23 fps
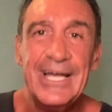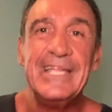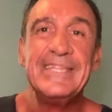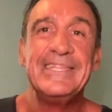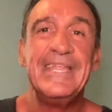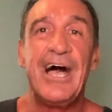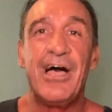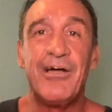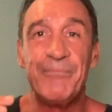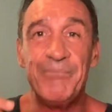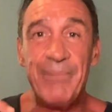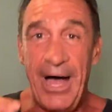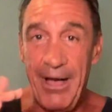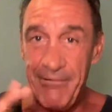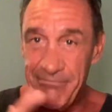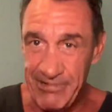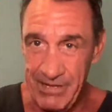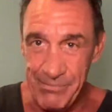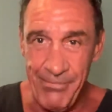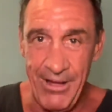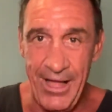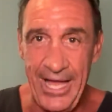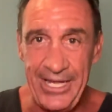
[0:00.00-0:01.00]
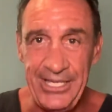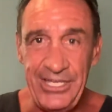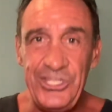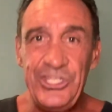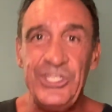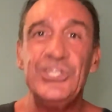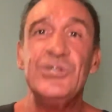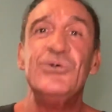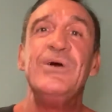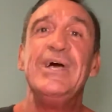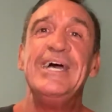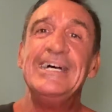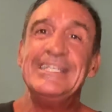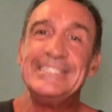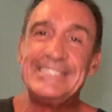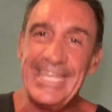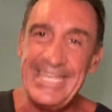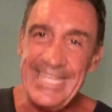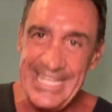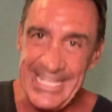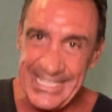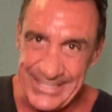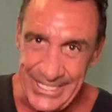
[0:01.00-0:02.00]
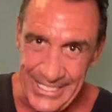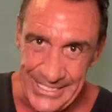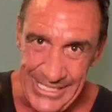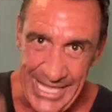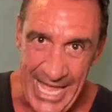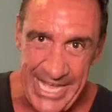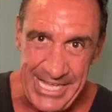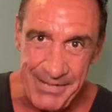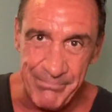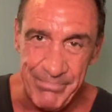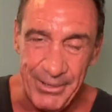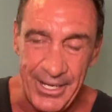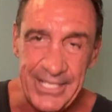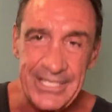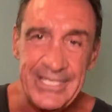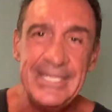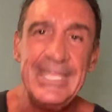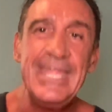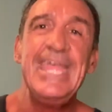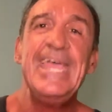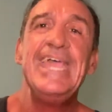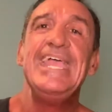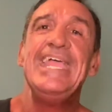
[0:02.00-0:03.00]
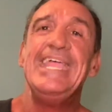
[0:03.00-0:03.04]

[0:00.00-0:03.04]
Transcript: Now, I'm reminding you to hit the like button,